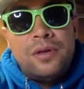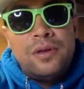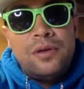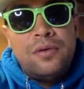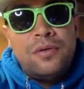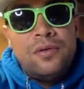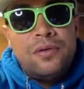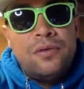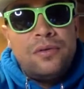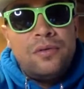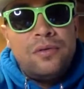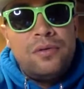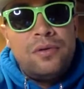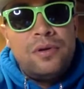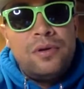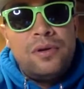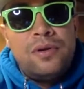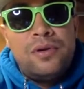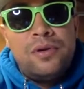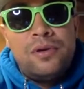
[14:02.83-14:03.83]
going through
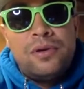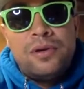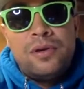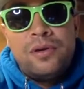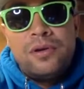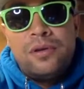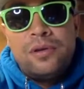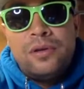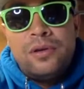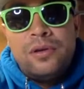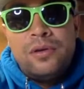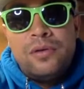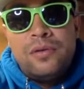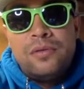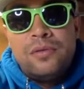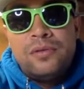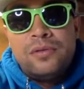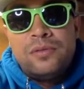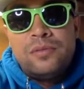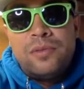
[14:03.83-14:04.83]
it, or you're currently going
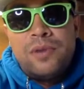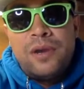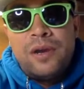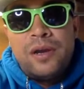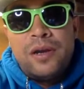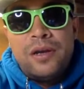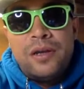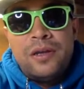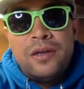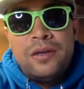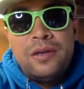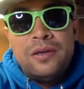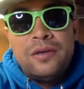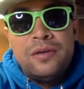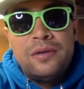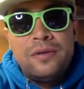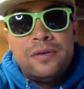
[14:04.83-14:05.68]
through sobriety.